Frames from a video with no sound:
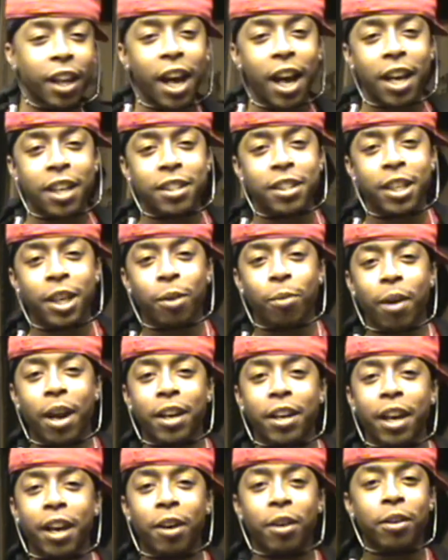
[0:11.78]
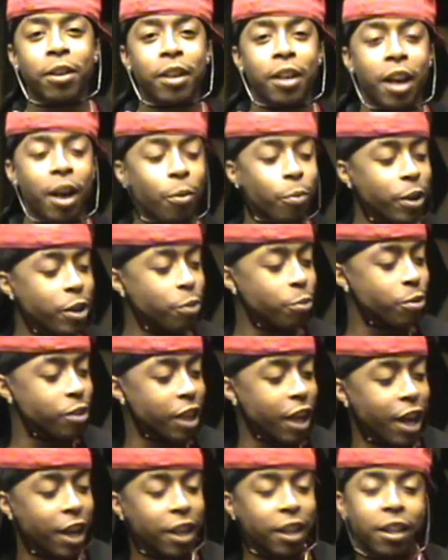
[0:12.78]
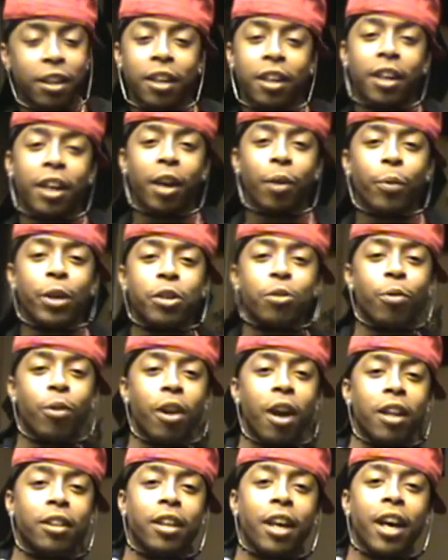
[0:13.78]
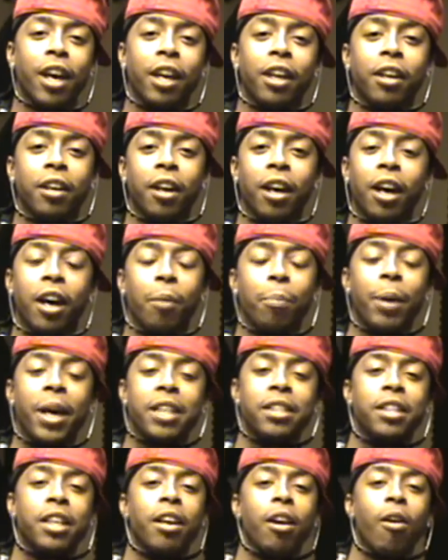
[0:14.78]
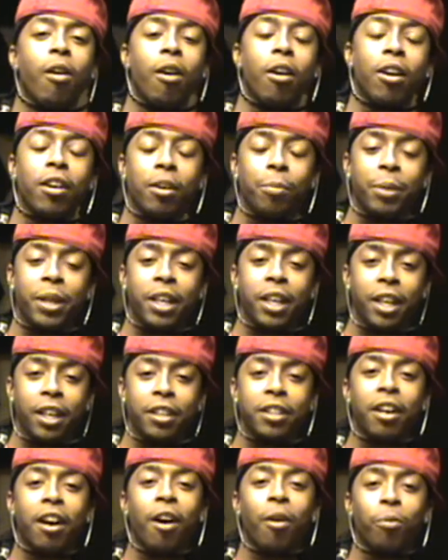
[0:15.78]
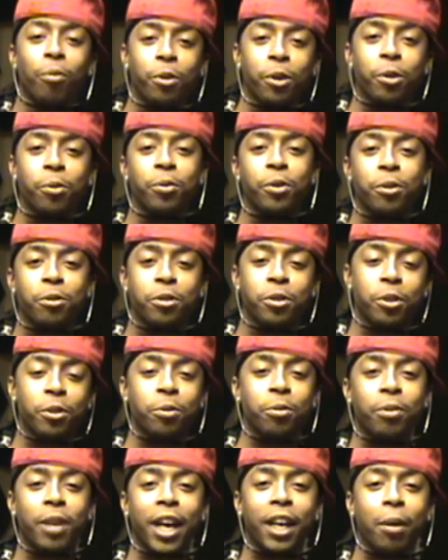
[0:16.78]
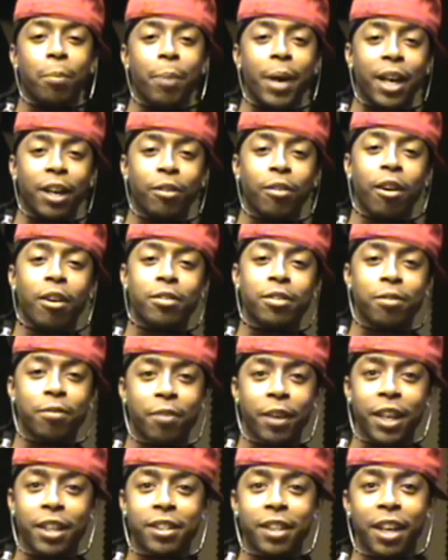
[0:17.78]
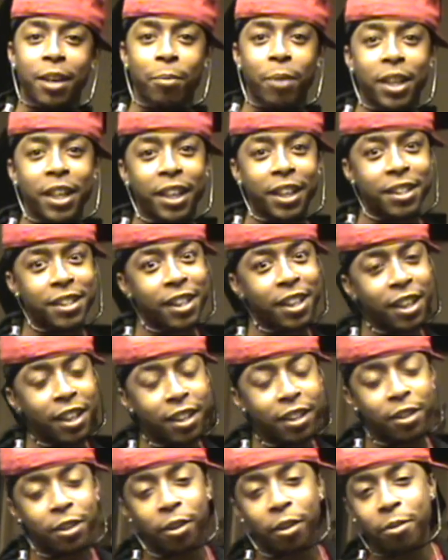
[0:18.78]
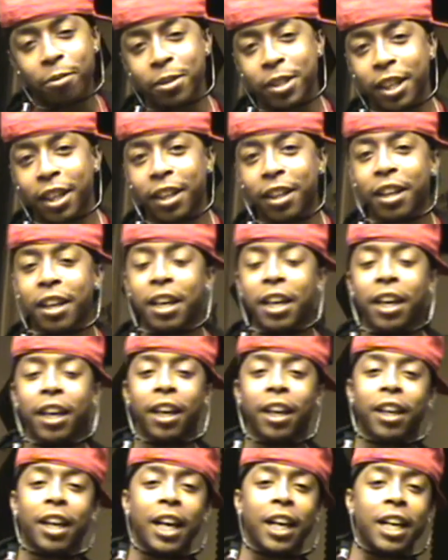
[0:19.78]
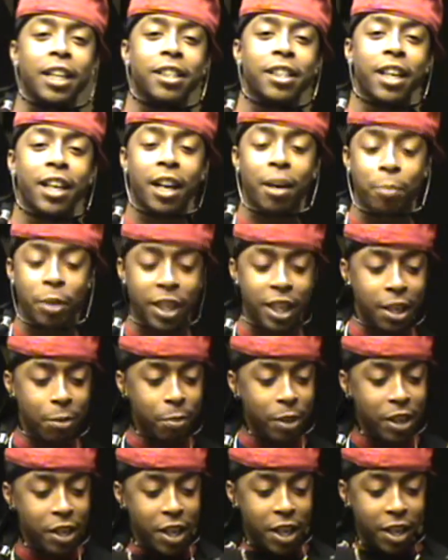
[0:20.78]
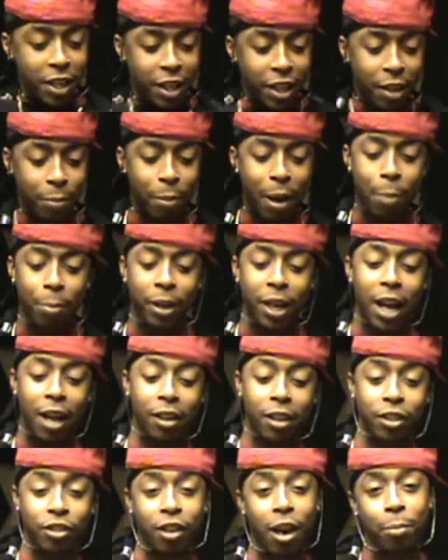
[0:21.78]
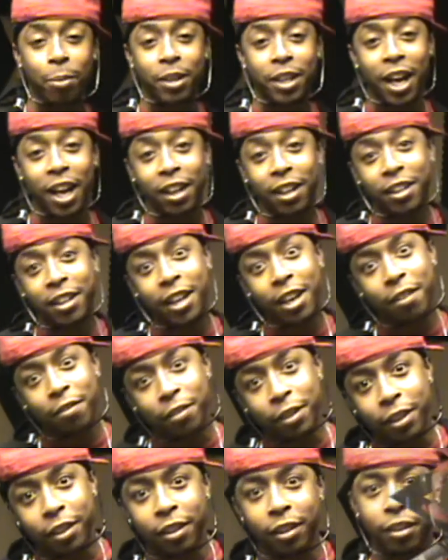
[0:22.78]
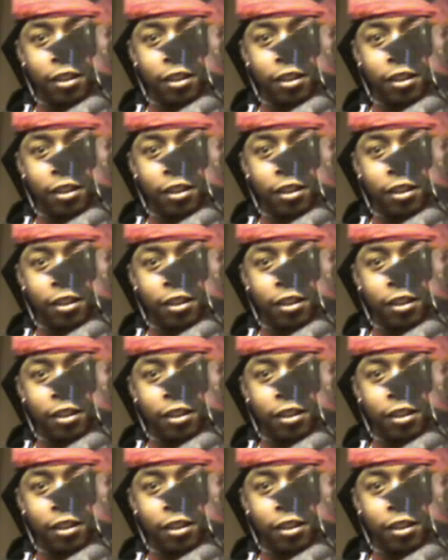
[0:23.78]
in Lions Den right now. I'm with Nuisane, and we doing our thing. Uh, bass hit hard. I'll be hitting y'all real, real soon, like a bat across the face, like my nigga said. You know what I'm saying? And like I said, I'm gonna keep it Dougie. You pop a collar, drop a dollar, never.